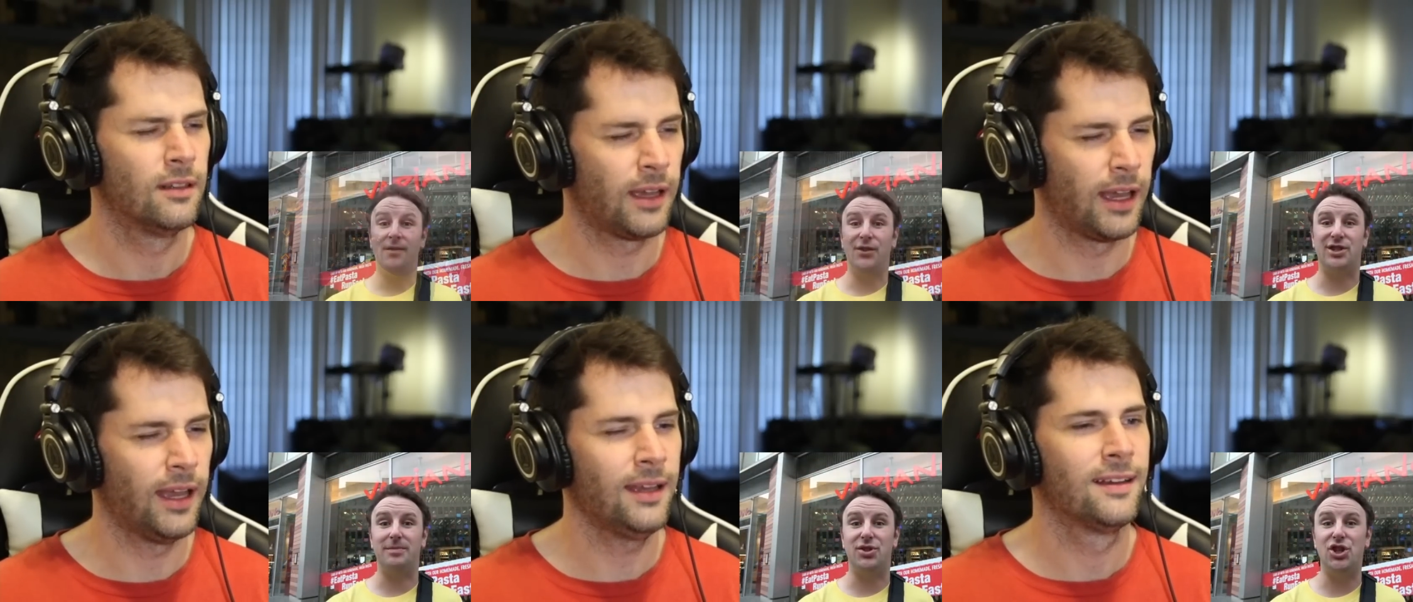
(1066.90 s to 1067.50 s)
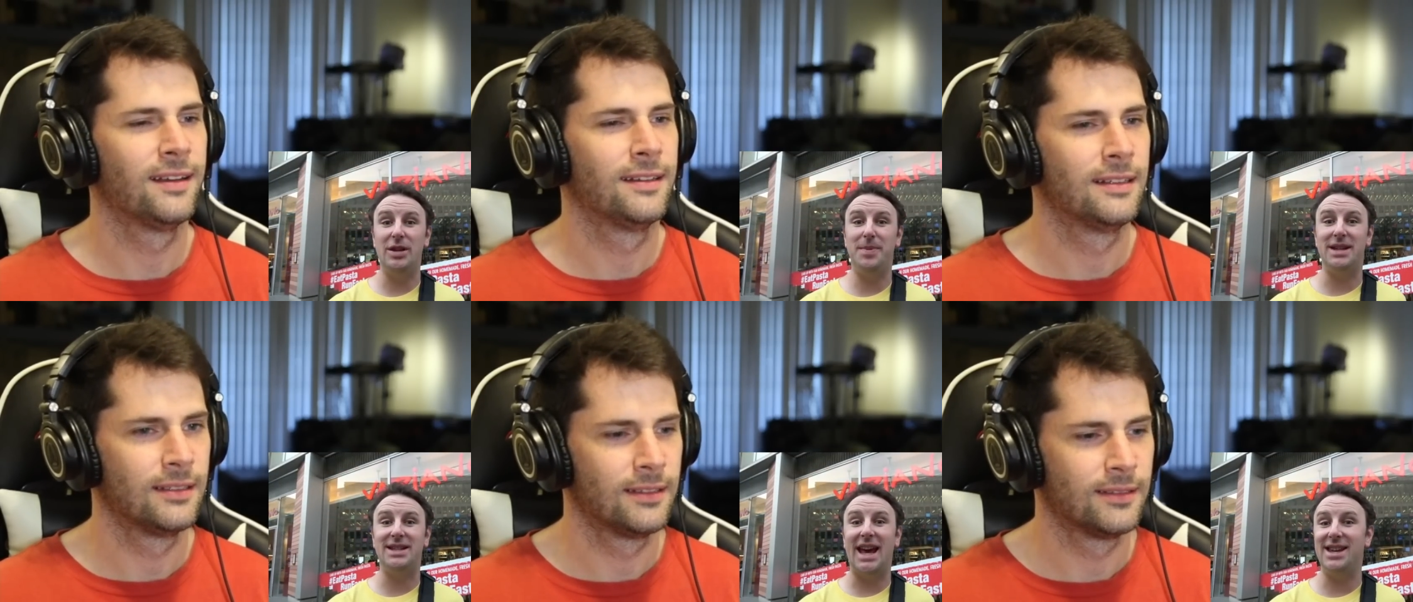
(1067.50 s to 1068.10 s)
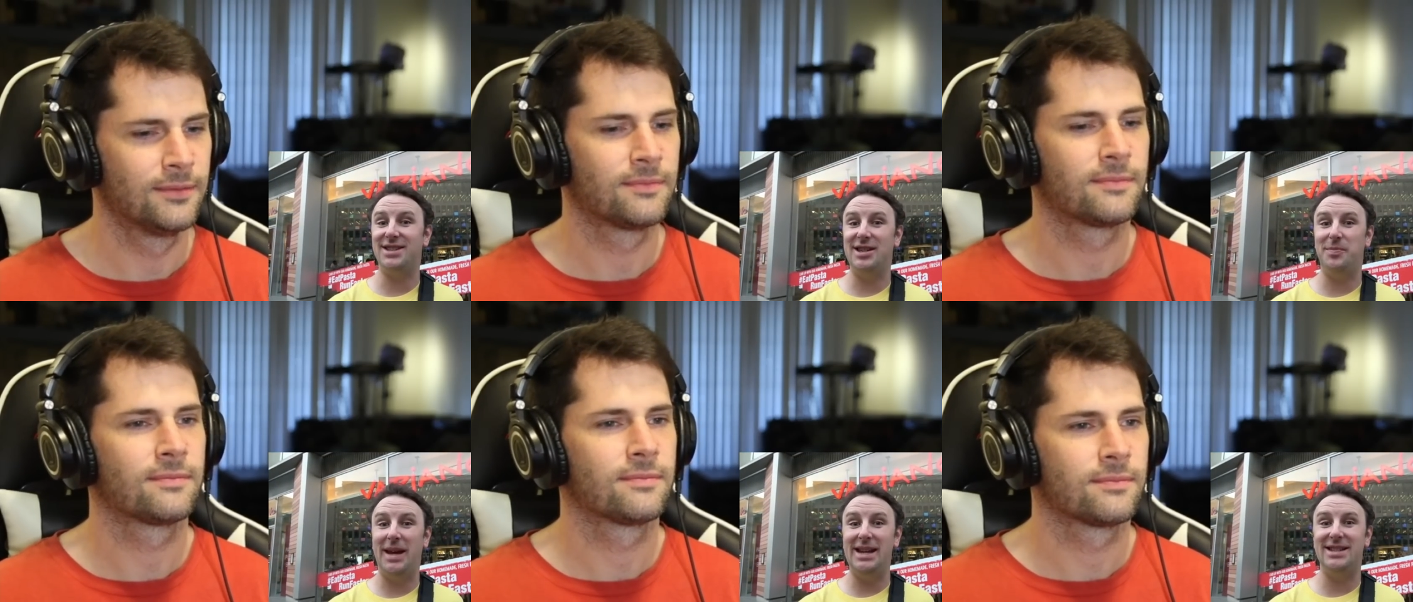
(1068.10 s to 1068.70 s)
Speaker 1: Okay. For some cheap and
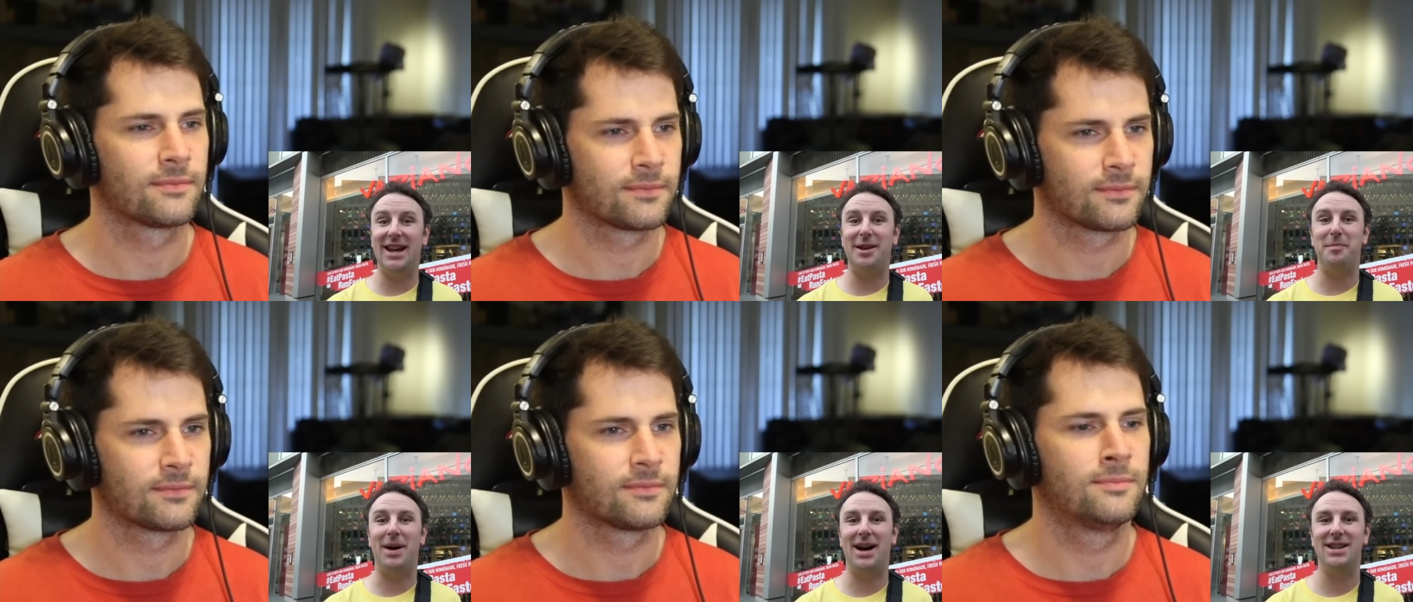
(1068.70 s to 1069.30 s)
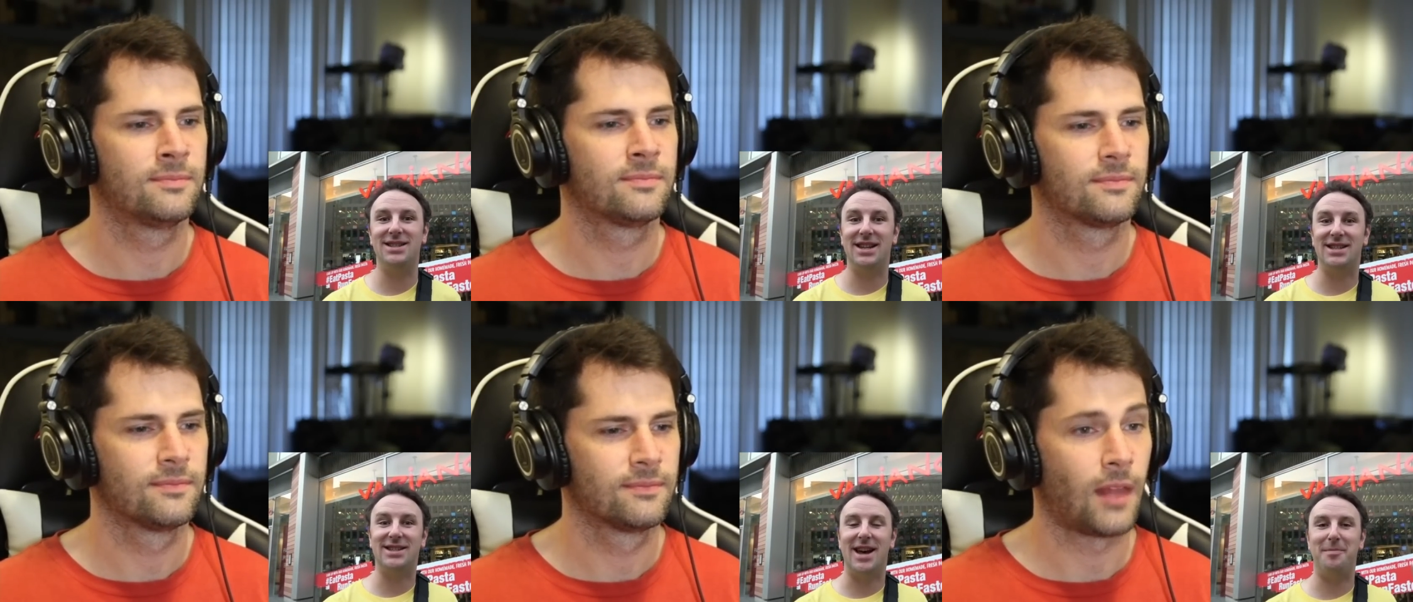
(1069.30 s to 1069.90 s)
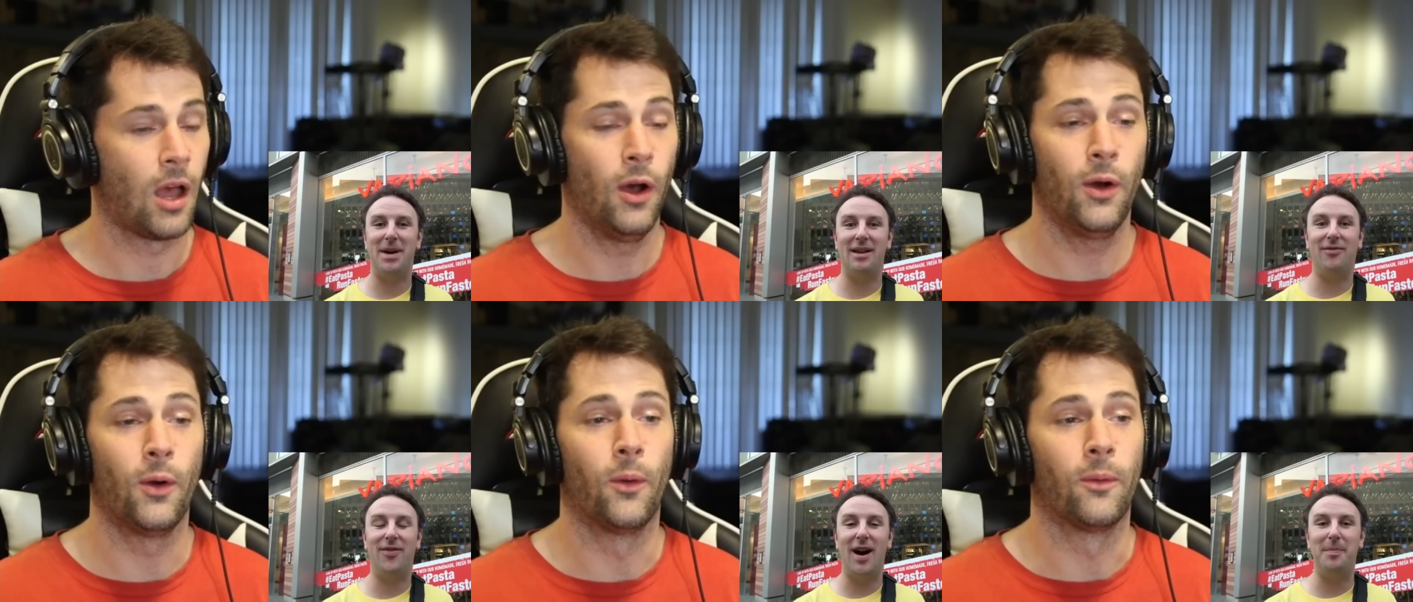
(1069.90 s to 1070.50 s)
tasty pizza and pasta, stop oh. by
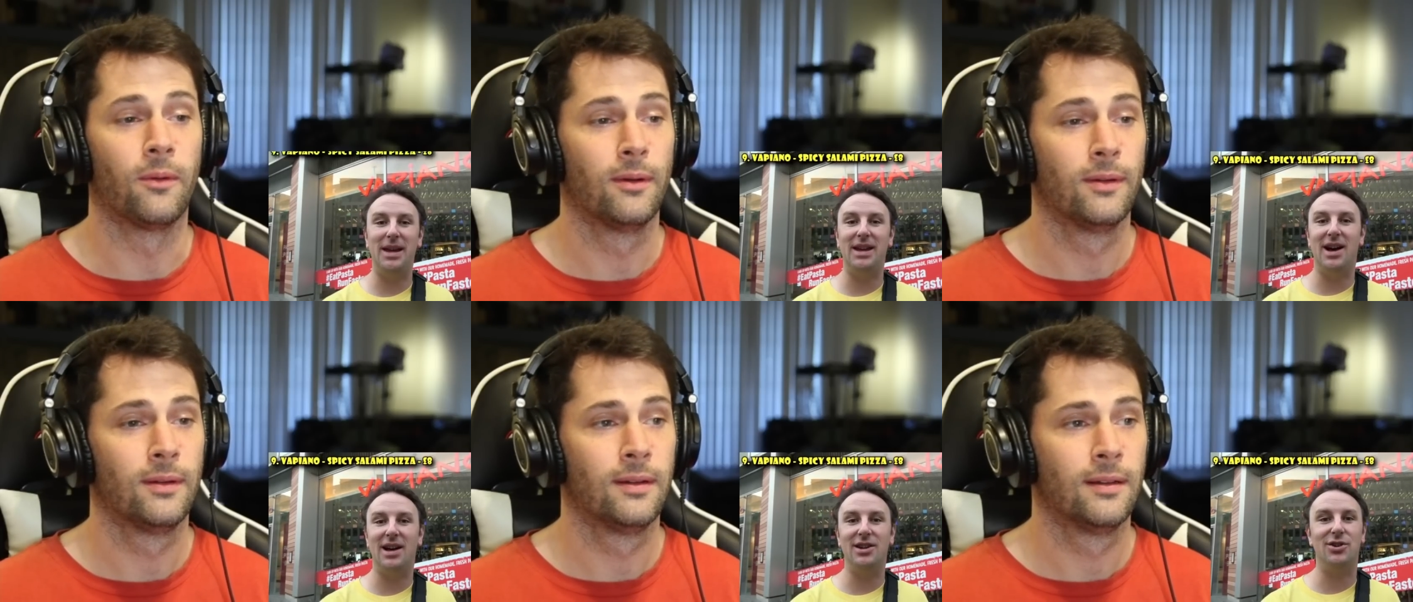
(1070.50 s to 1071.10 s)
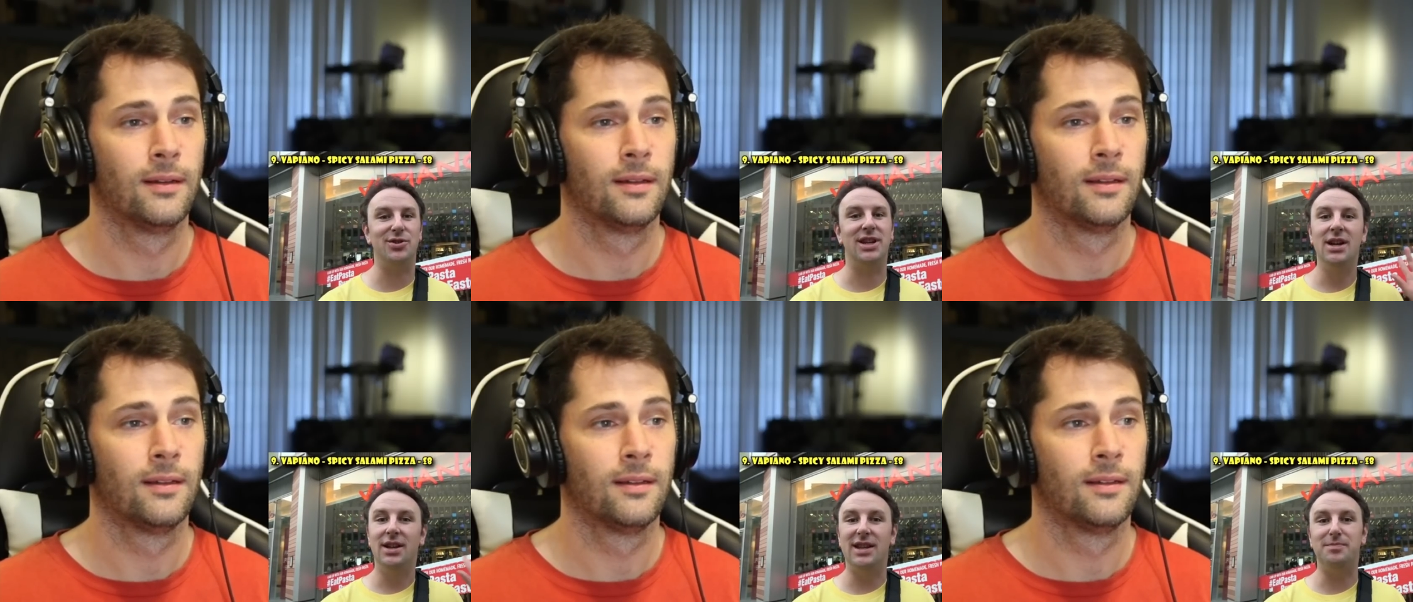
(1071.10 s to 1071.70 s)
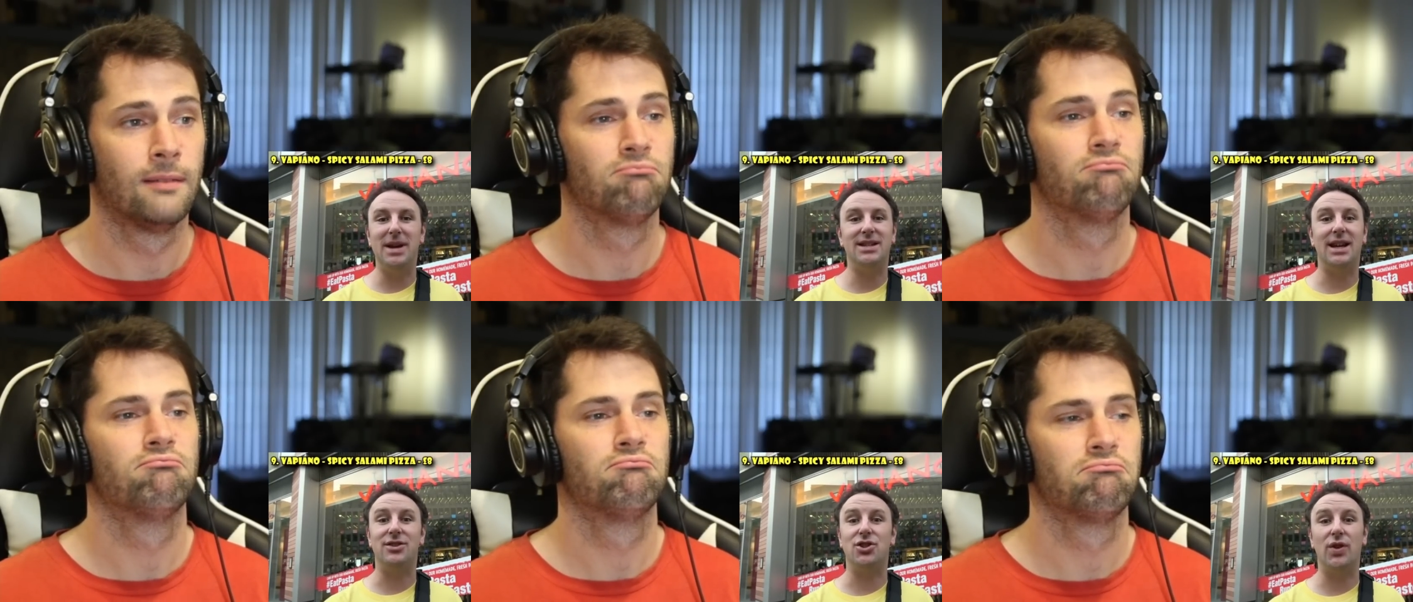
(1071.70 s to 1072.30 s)
Vapiano's. This may
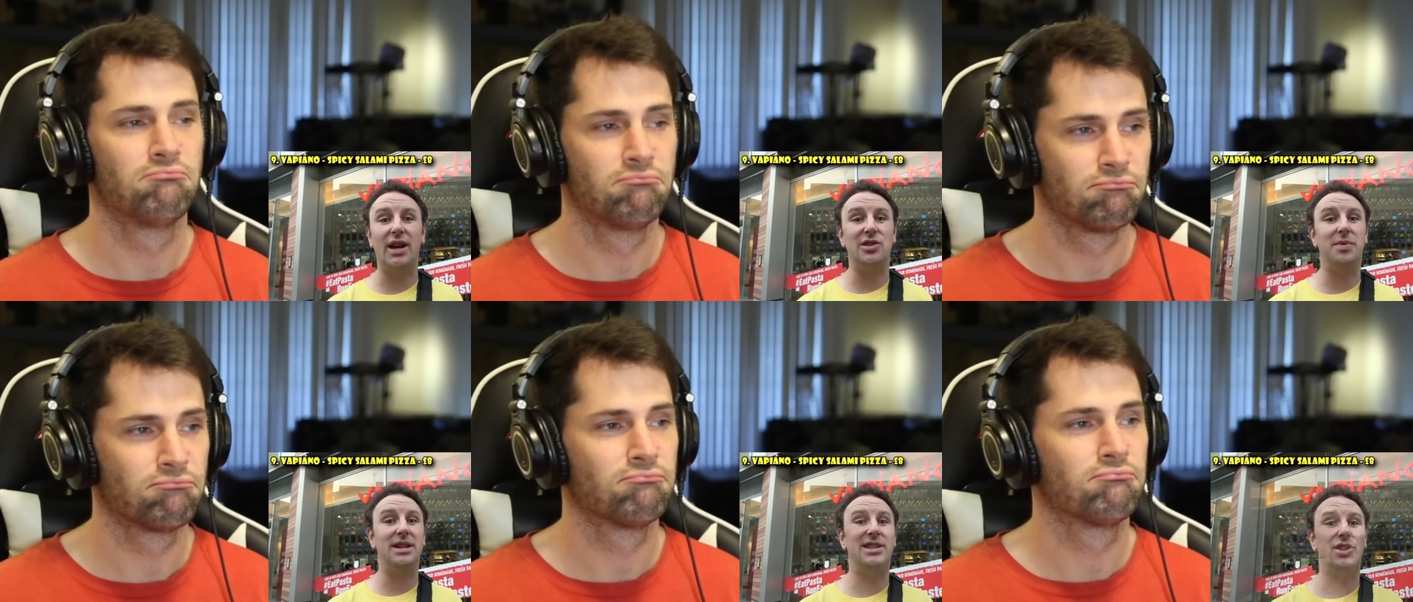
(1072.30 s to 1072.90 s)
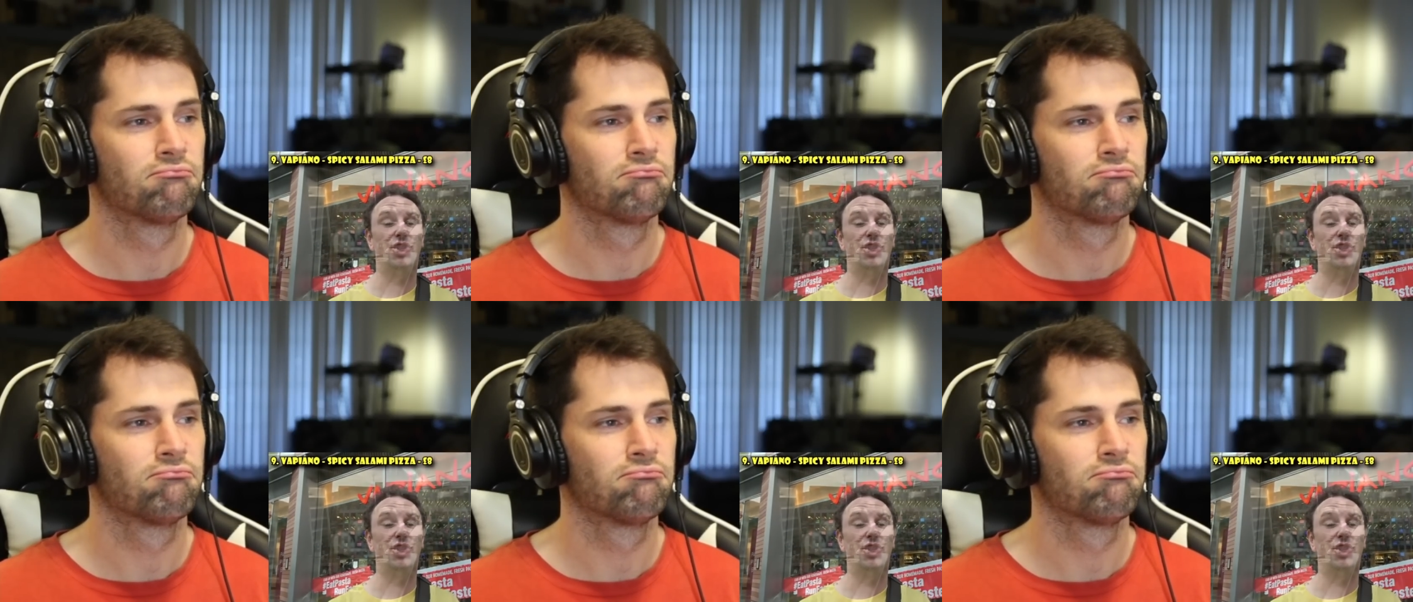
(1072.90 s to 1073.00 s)
sound strange, but it's a